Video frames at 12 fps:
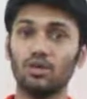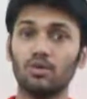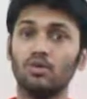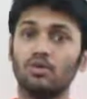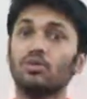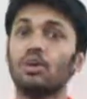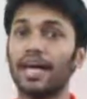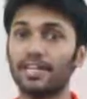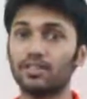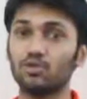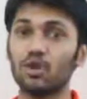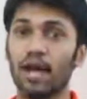would like
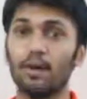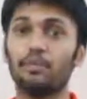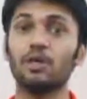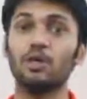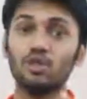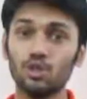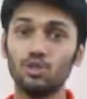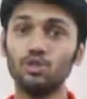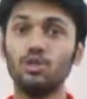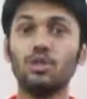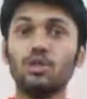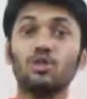to have
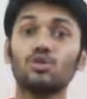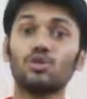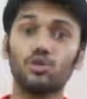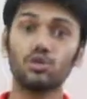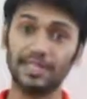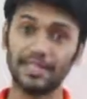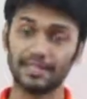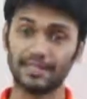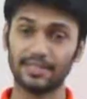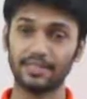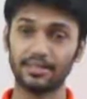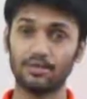2 cookies,
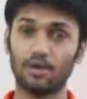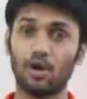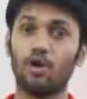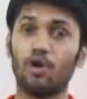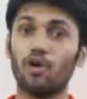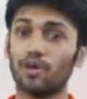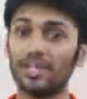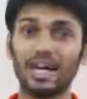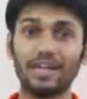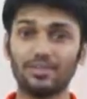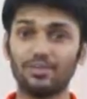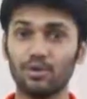or in
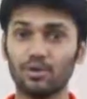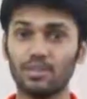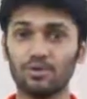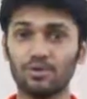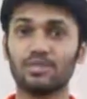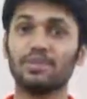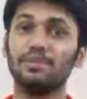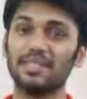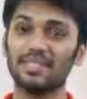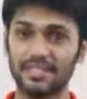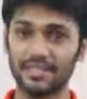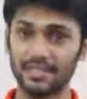other words you could say
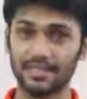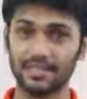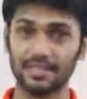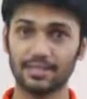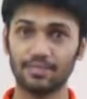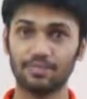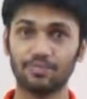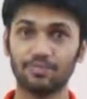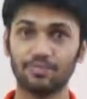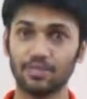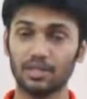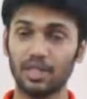biscuits.
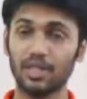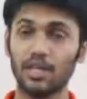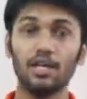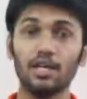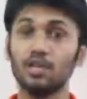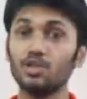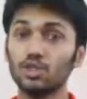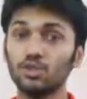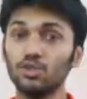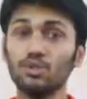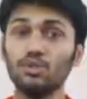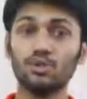Yeah,
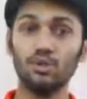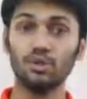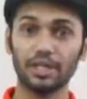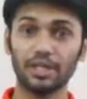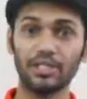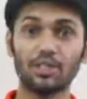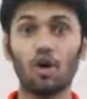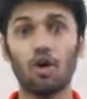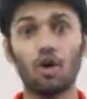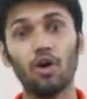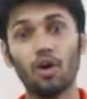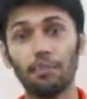2 cookies
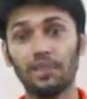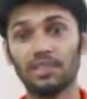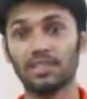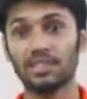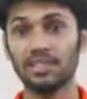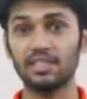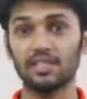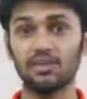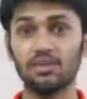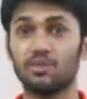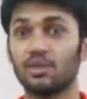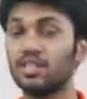or biscuits
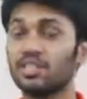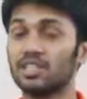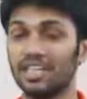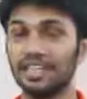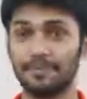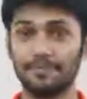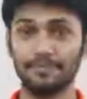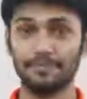with the tea.